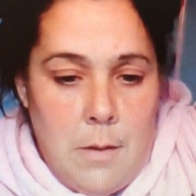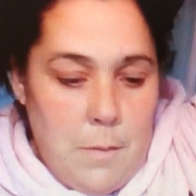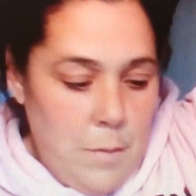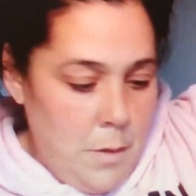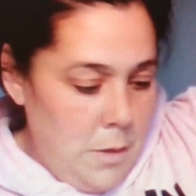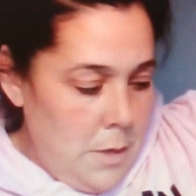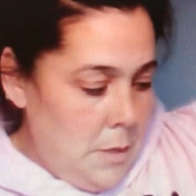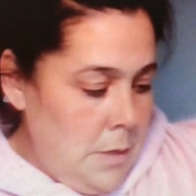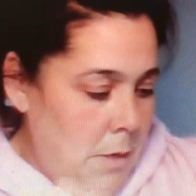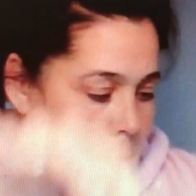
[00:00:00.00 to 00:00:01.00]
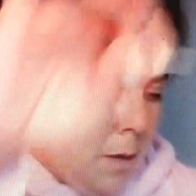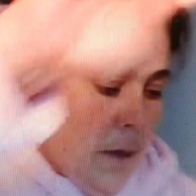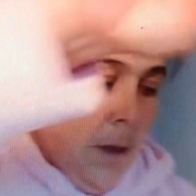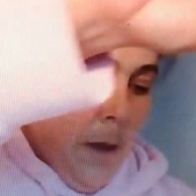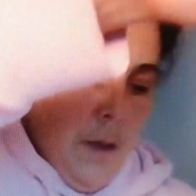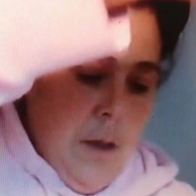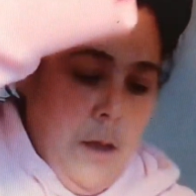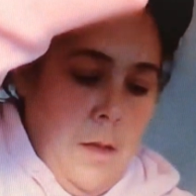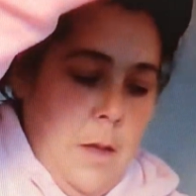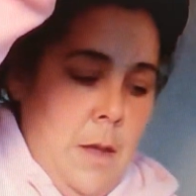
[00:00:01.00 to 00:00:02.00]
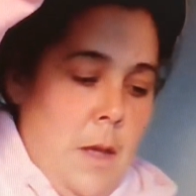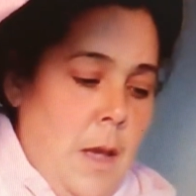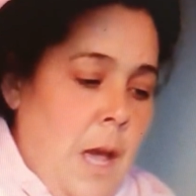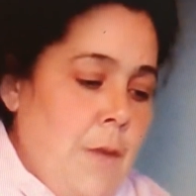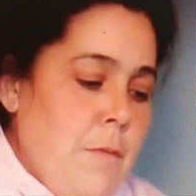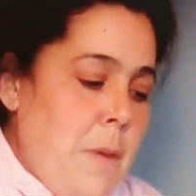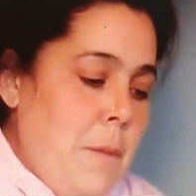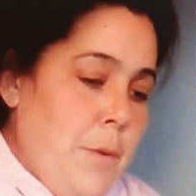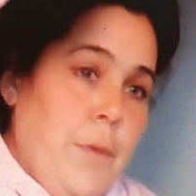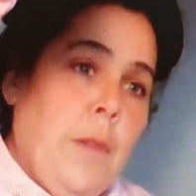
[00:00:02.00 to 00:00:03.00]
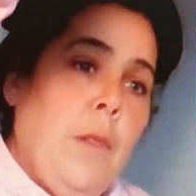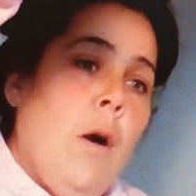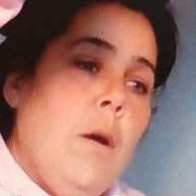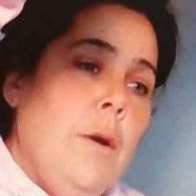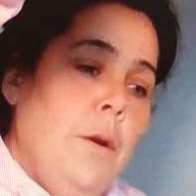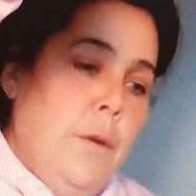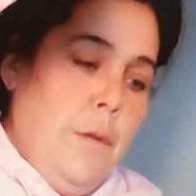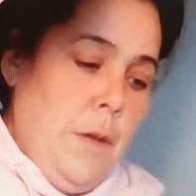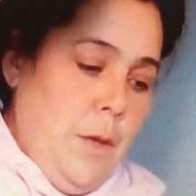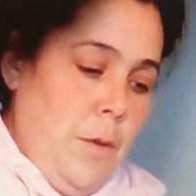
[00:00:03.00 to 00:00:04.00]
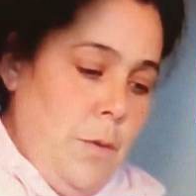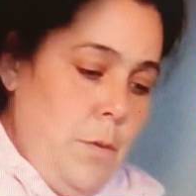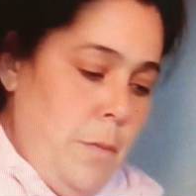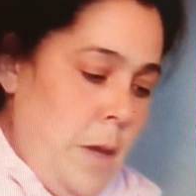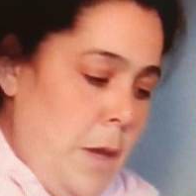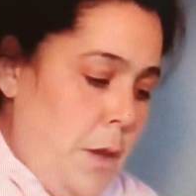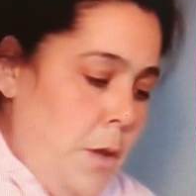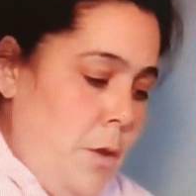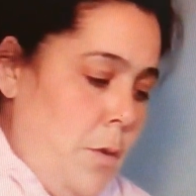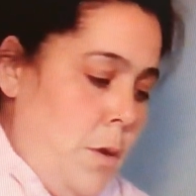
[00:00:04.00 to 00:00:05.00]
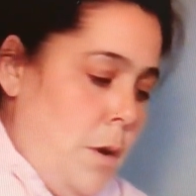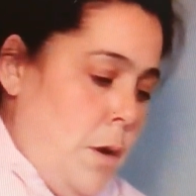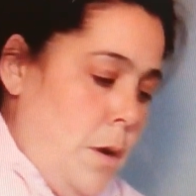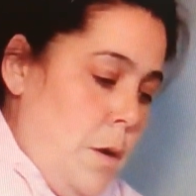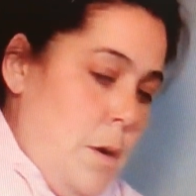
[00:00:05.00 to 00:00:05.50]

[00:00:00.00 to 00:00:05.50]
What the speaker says: pull it, and remember, the longer that you make your